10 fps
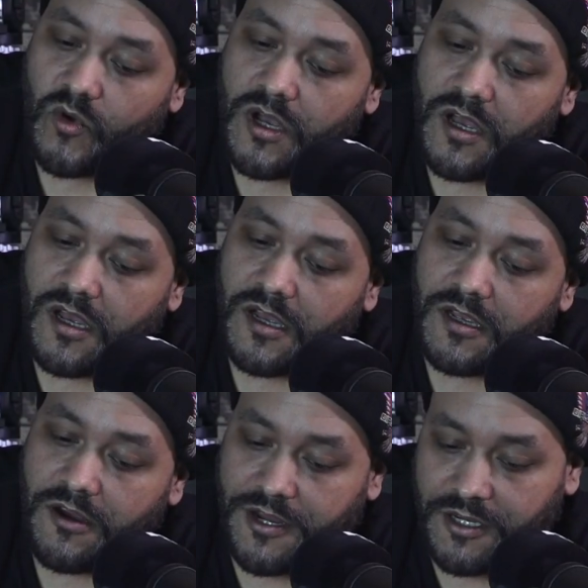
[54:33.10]

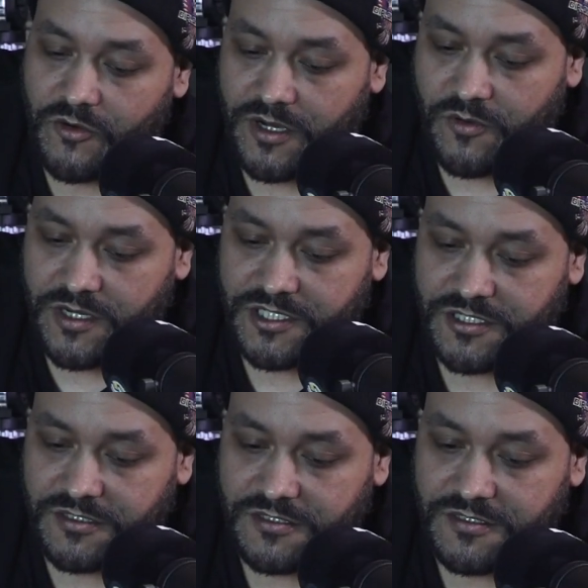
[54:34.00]
All right. Quick
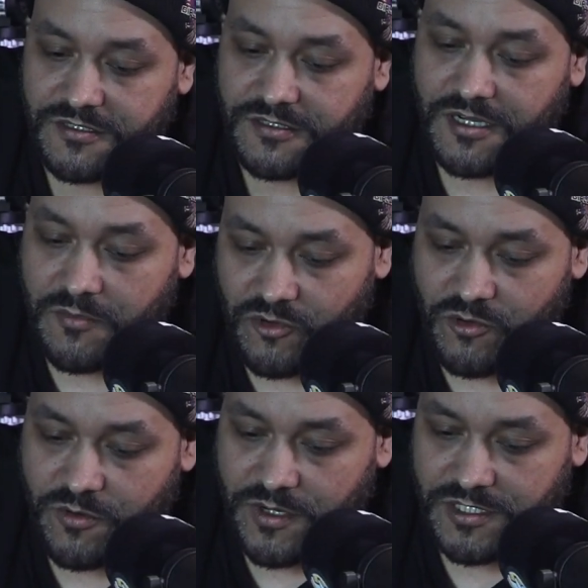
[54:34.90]
questions. Couple
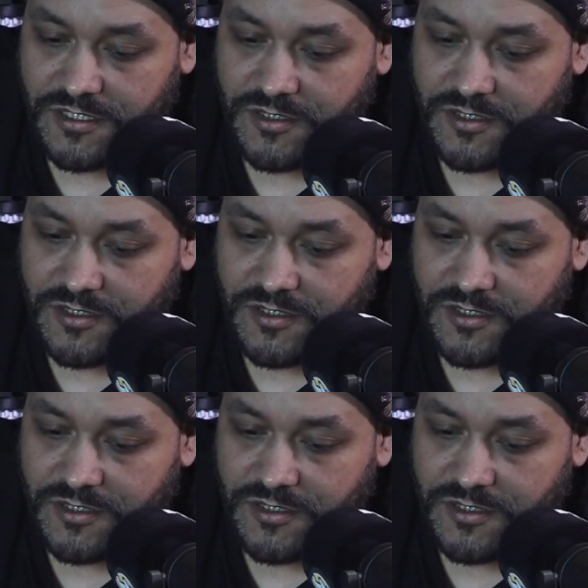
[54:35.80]
quick questions.